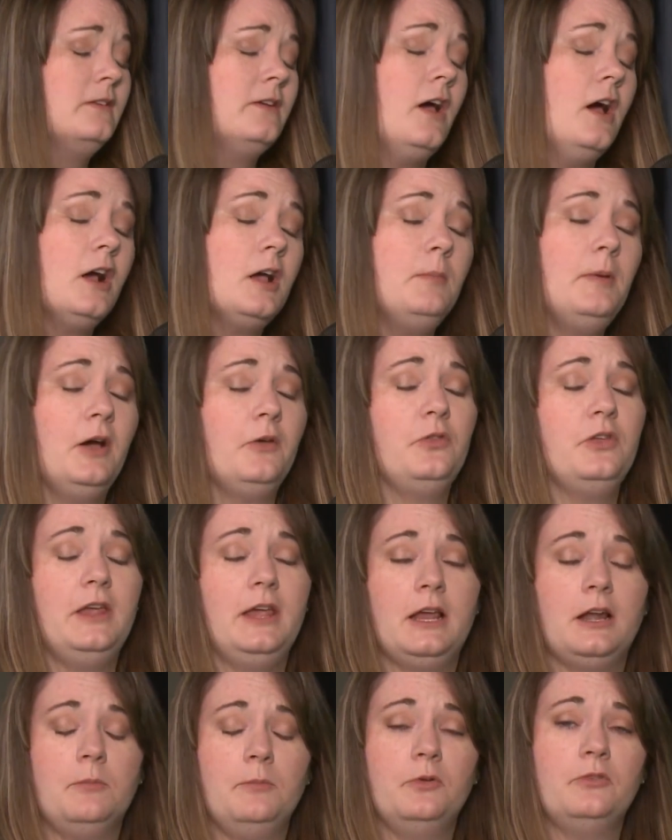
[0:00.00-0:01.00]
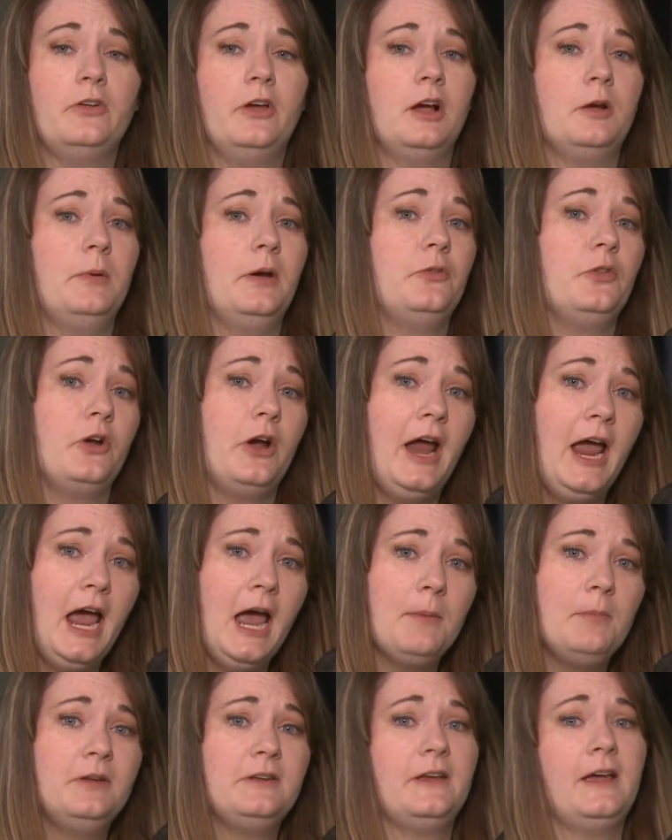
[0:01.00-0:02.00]
talk about the animal, talk about their
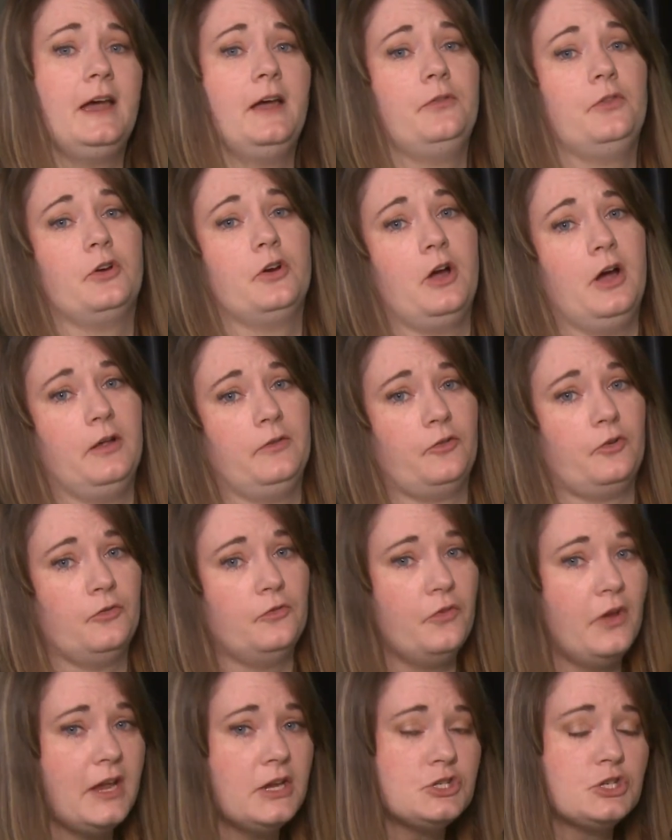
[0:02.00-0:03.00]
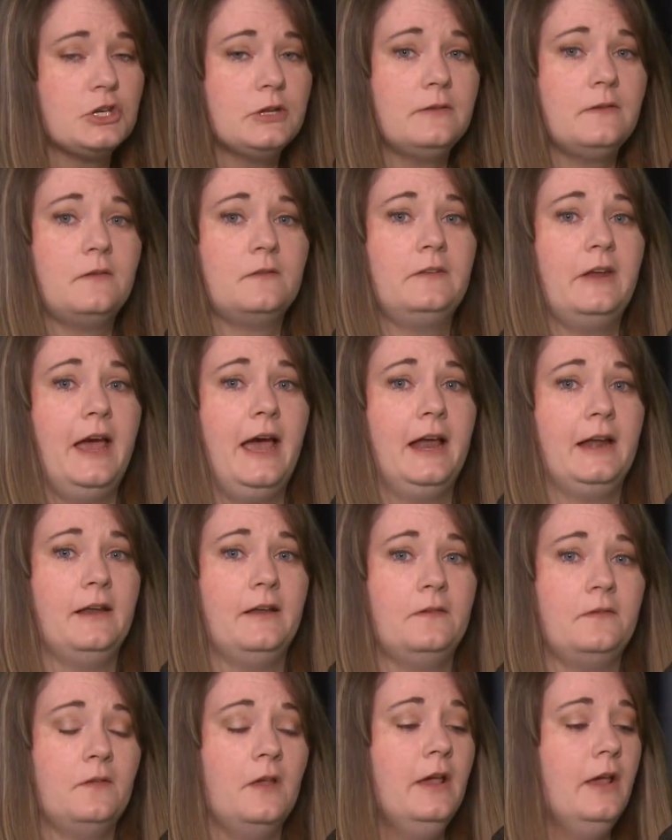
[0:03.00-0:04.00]
habitat, their conservation
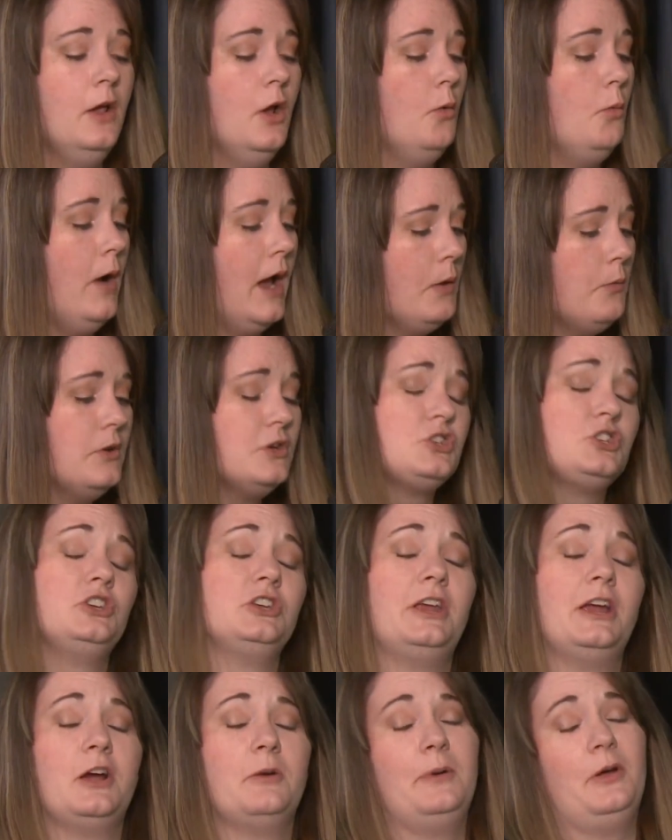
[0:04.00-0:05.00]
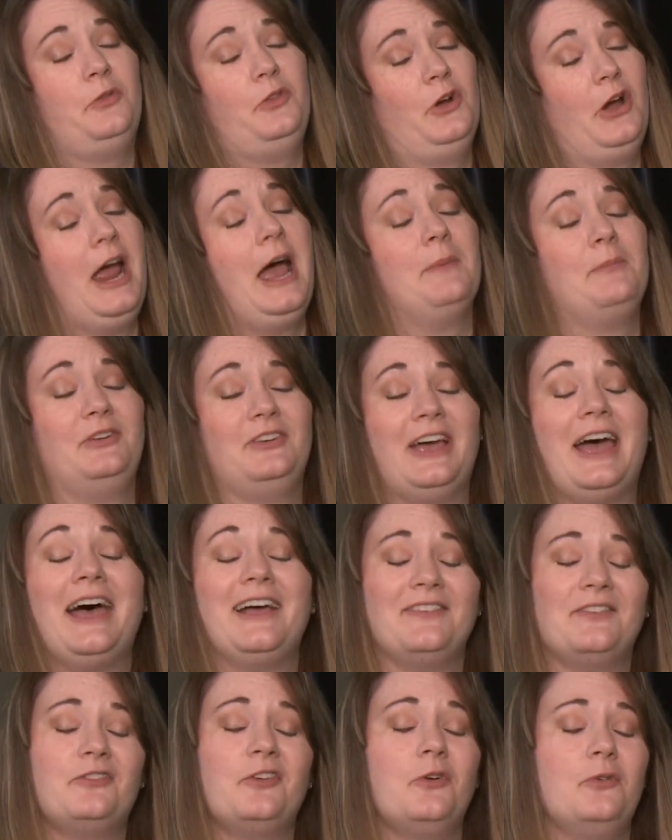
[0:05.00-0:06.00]
status, why we should care about their
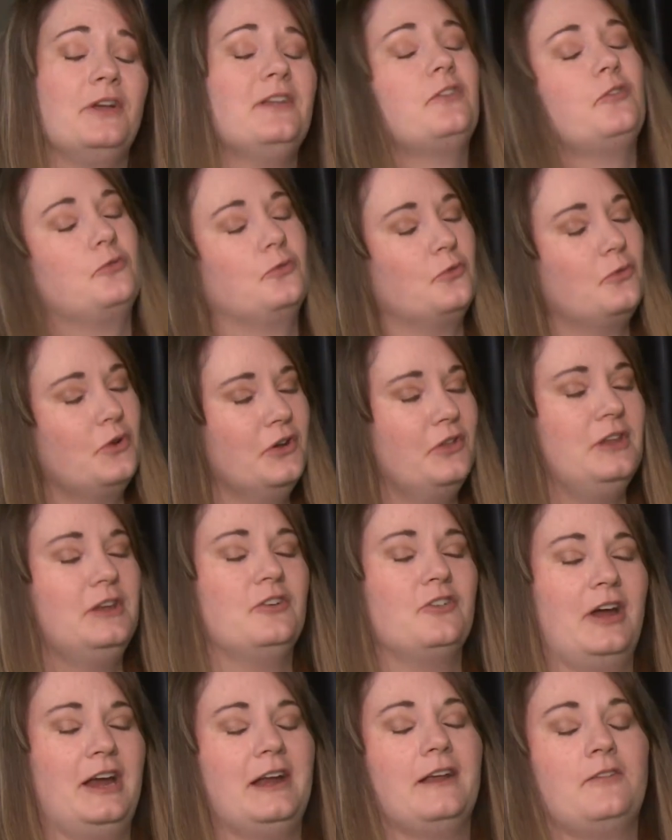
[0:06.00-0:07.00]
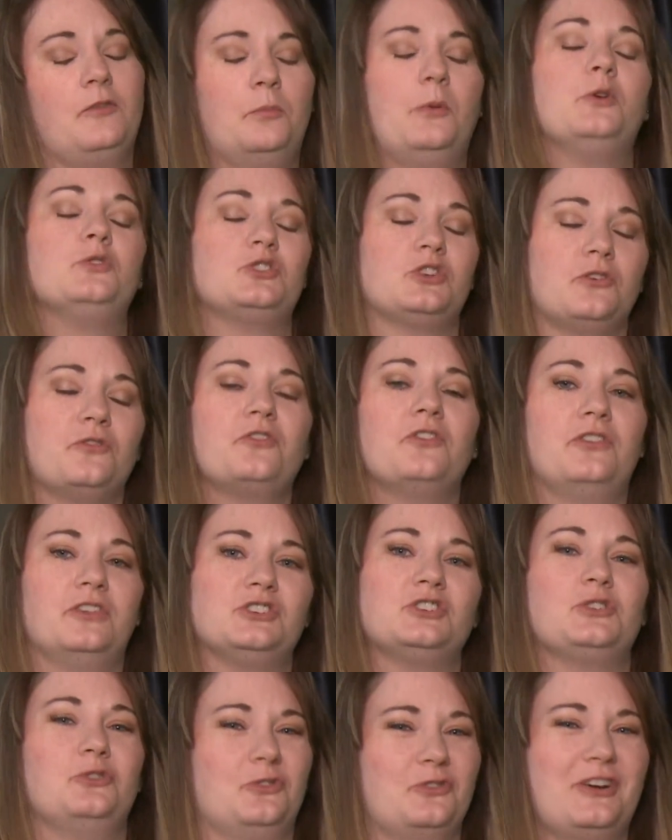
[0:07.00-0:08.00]
habitat. So it's really great exposure for the
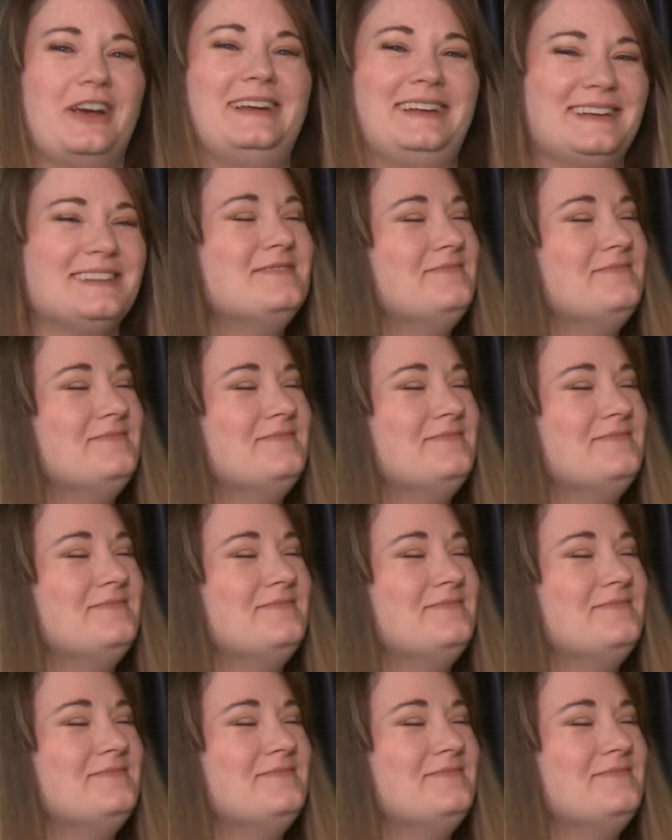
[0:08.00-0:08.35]
children.